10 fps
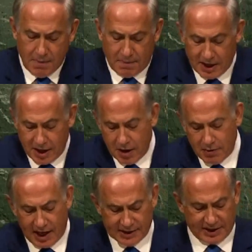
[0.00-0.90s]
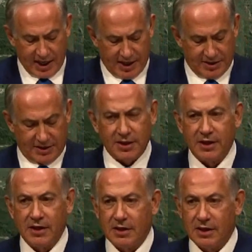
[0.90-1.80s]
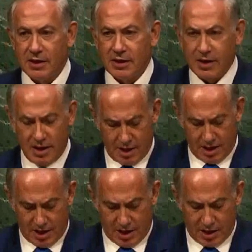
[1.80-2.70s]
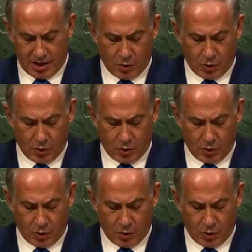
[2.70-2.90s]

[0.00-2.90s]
But in Iran's case, the